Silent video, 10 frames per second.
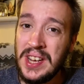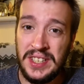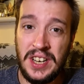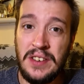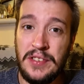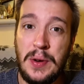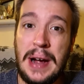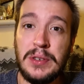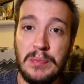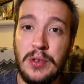done a few
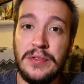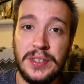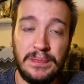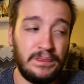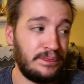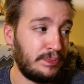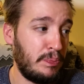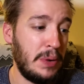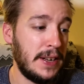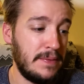house moves,
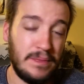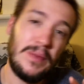but